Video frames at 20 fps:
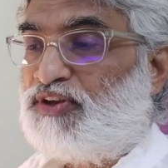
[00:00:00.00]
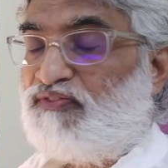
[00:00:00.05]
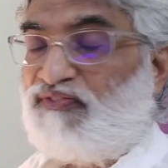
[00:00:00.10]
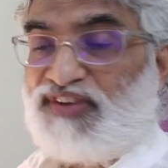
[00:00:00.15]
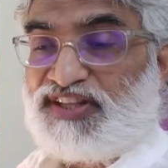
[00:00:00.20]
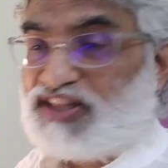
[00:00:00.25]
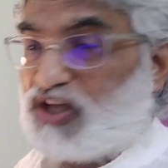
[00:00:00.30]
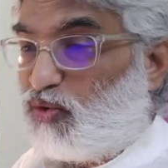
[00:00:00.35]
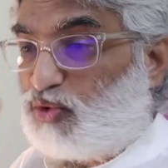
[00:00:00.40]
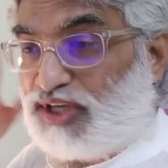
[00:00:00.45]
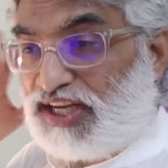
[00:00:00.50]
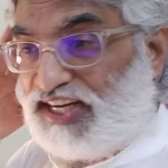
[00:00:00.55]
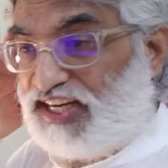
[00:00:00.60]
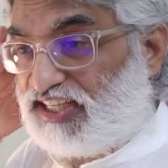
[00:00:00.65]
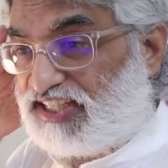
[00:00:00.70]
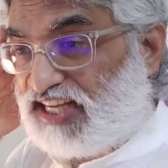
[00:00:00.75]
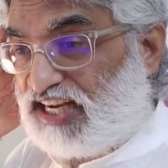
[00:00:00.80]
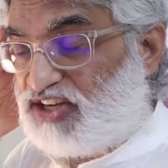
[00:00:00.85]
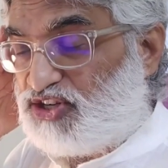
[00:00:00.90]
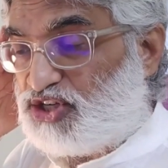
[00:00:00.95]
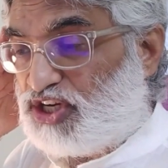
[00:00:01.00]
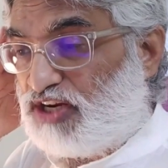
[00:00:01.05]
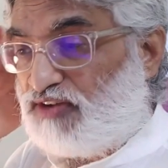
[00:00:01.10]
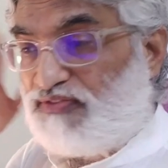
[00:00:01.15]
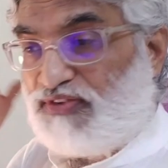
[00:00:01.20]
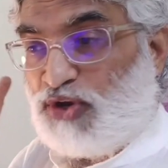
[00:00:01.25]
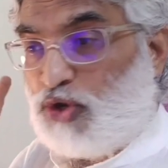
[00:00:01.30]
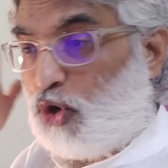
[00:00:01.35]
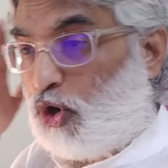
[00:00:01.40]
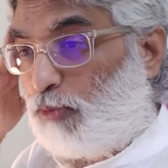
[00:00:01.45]
without any
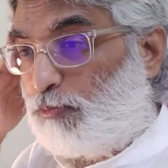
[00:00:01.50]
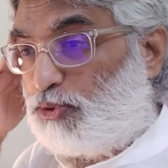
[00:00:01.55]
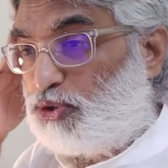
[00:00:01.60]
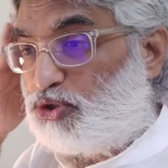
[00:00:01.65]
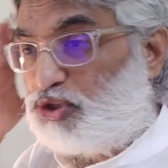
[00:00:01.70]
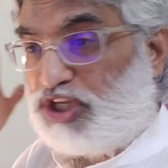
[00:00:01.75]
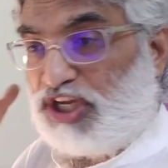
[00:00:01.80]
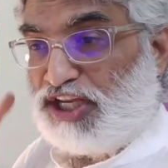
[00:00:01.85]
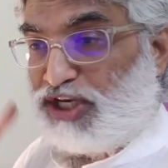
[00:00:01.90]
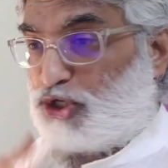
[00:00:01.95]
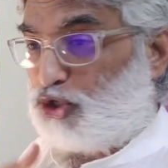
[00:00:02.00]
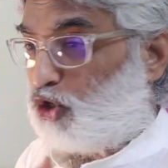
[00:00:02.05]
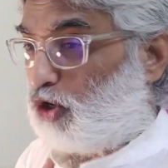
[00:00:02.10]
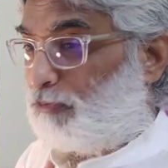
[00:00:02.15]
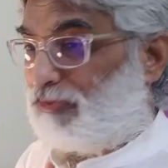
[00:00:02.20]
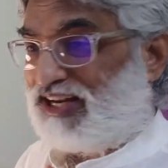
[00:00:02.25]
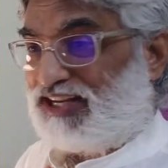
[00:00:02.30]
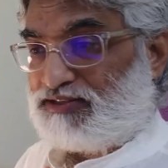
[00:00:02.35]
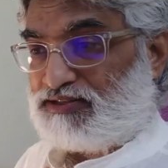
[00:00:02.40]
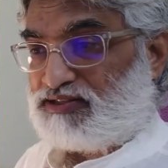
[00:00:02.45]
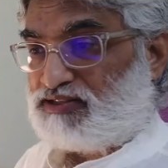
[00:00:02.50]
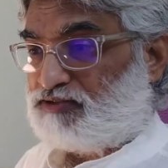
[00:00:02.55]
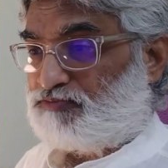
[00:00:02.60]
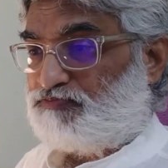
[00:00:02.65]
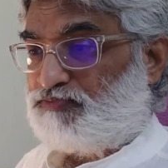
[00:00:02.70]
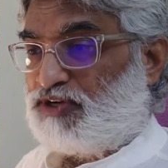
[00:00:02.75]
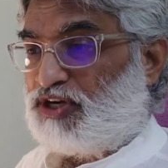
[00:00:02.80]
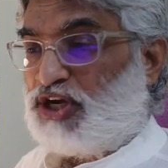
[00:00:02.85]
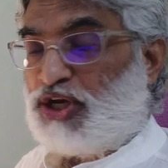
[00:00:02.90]
tension, no buddhi, no manas,